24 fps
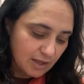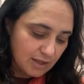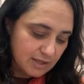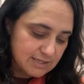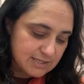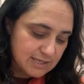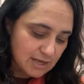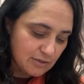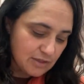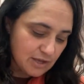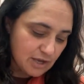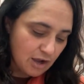
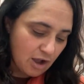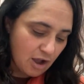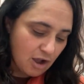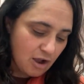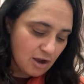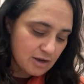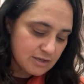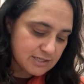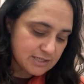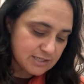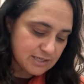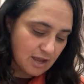So the
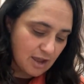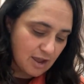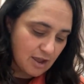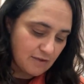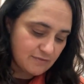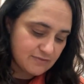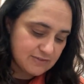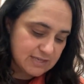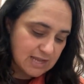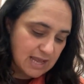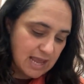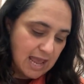card
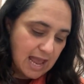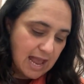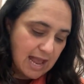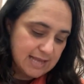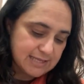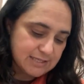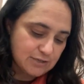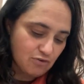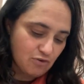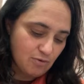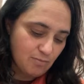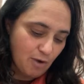serves
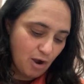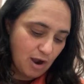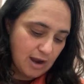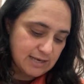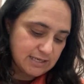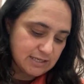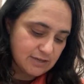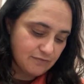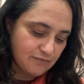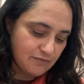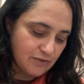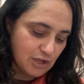as a
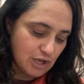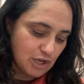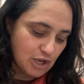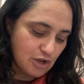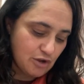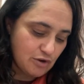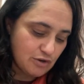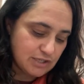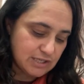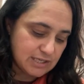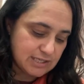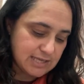reminder for
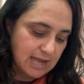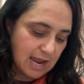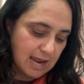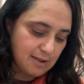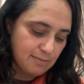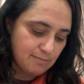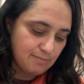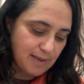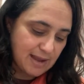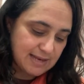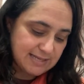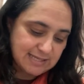you to
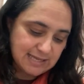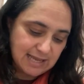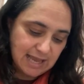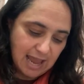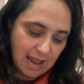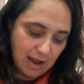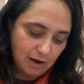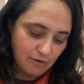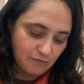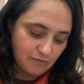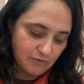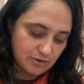take better
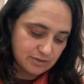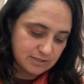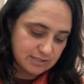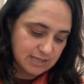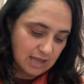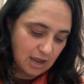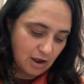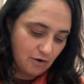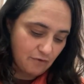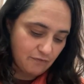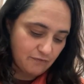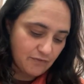care of
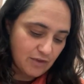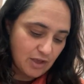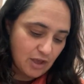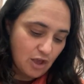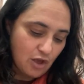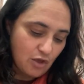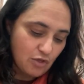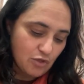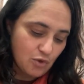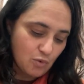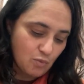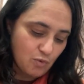yourself.
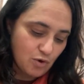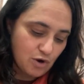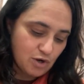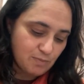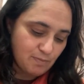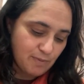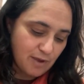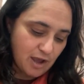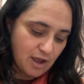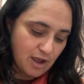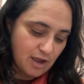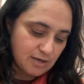The wood
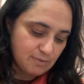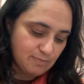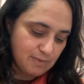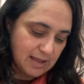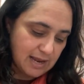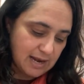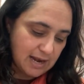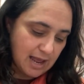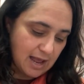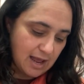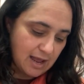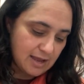bird
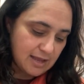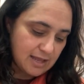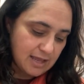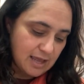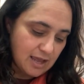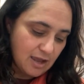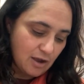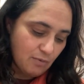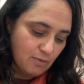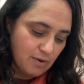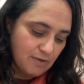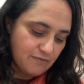pillar
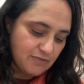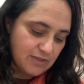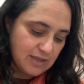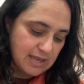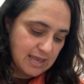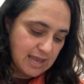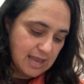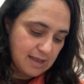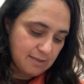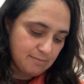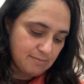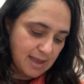with the
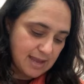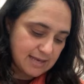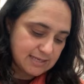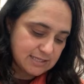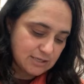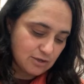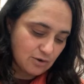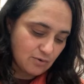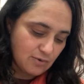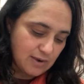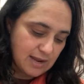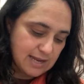yin
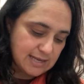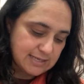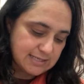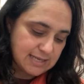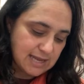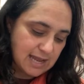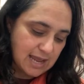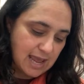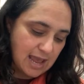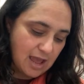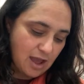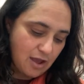metal is
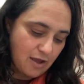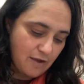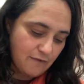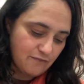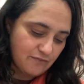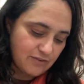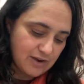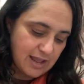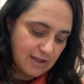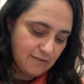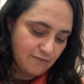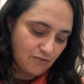
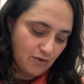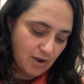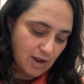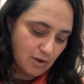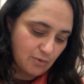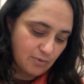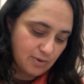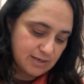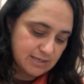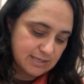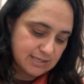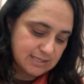earthly
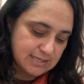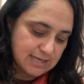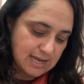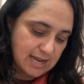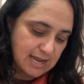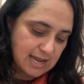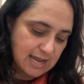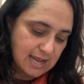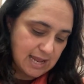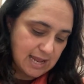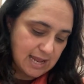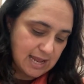
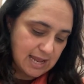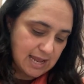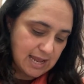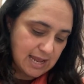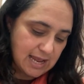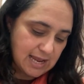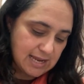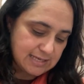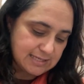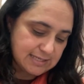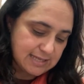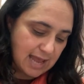frequency,
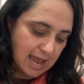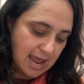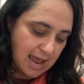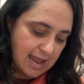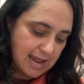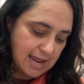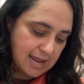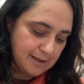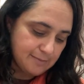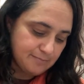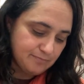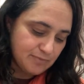is
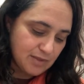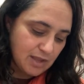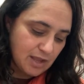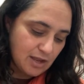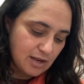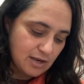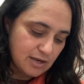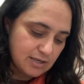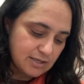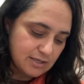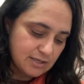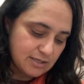a
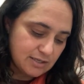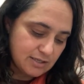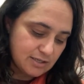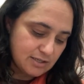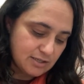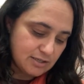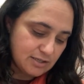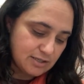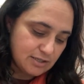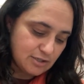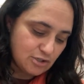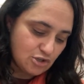
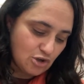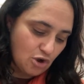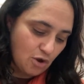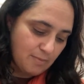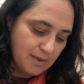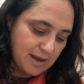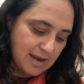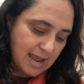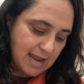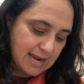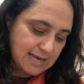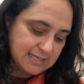
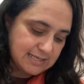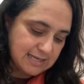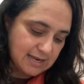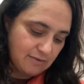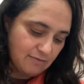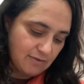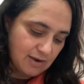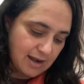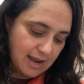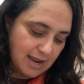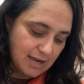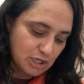dominating
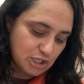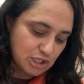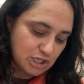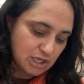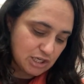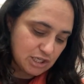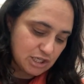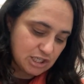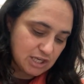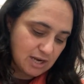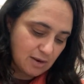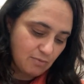
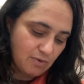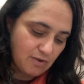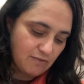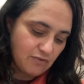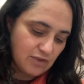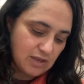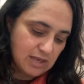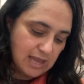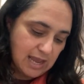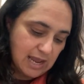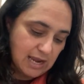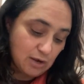relationship with
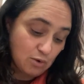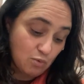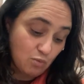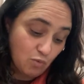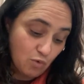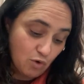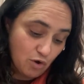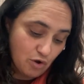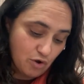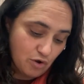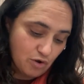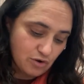yin
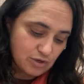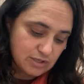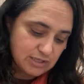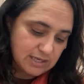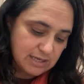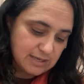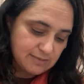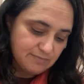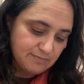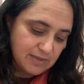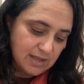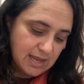wood
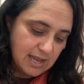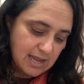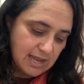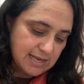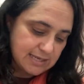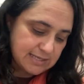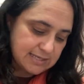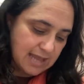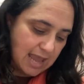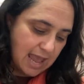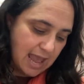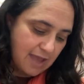
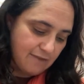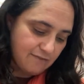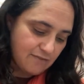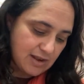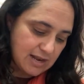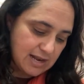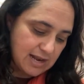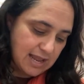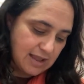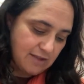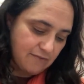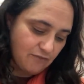is
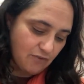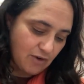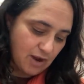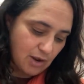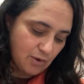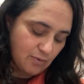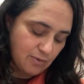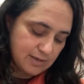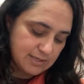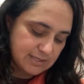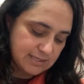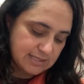heavenly
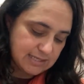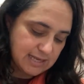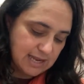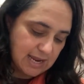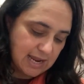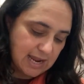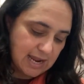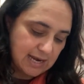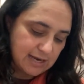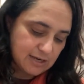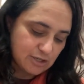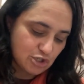frequency,
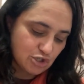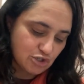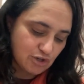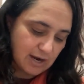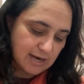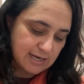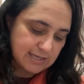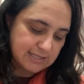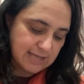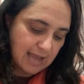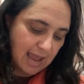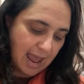
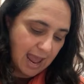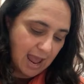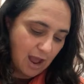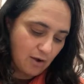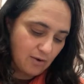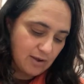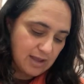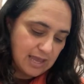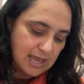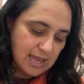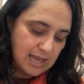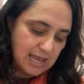illustrates
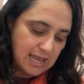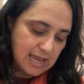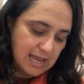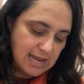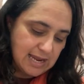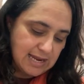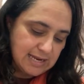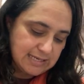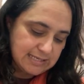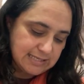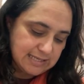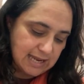how
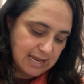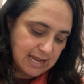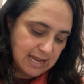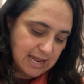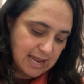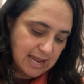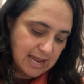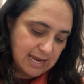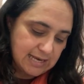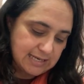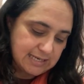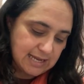easy
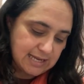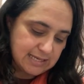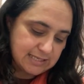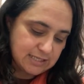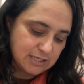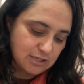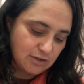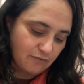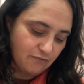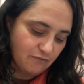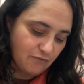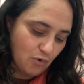it is
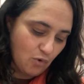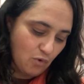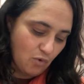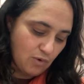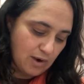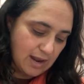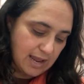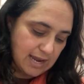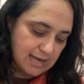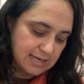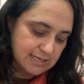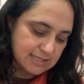to fall
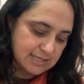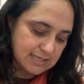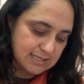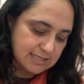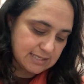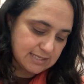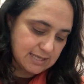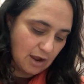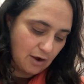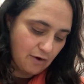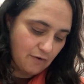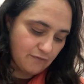into
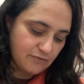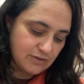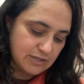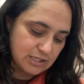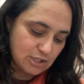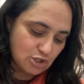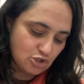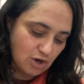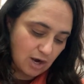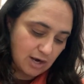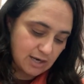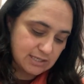
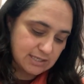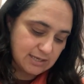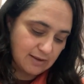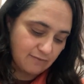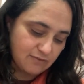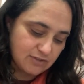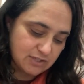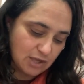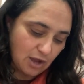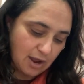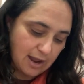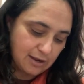self-destructive
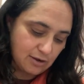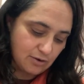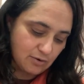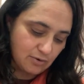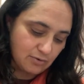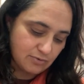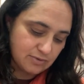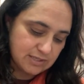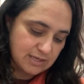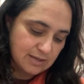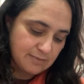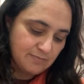
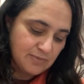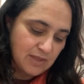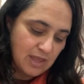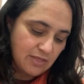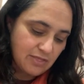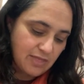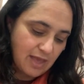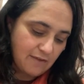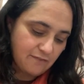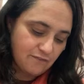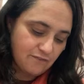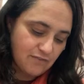cycles
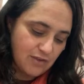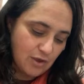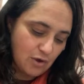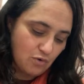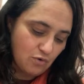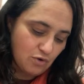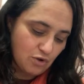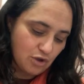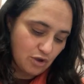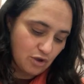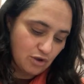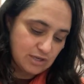that feel
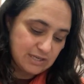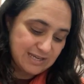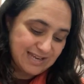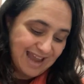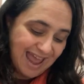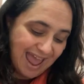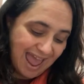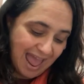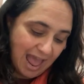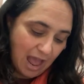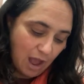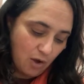good
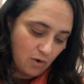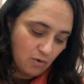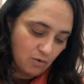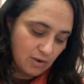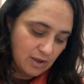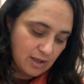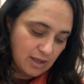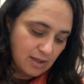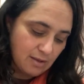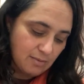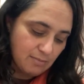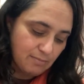now
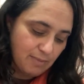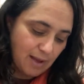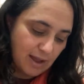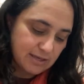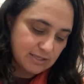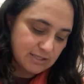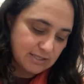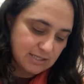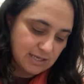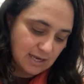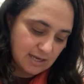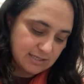
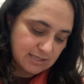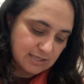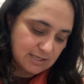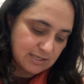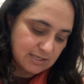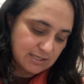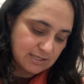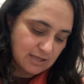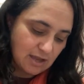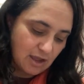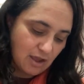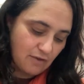but doesn't
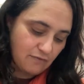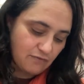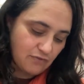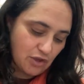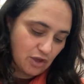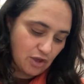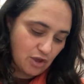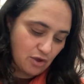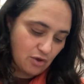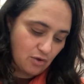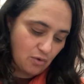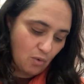serve
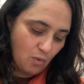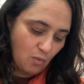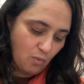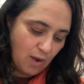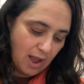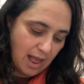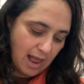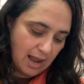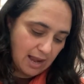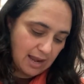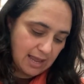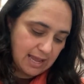you
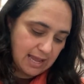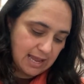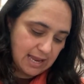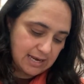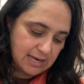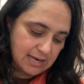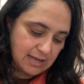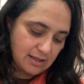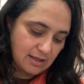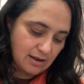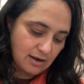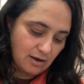well
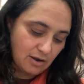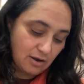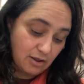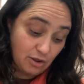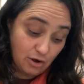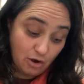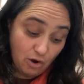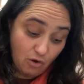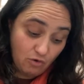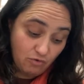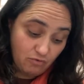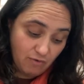in the
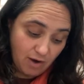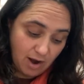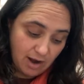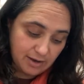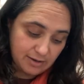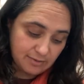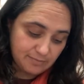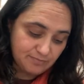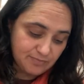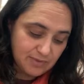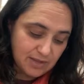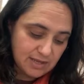long run.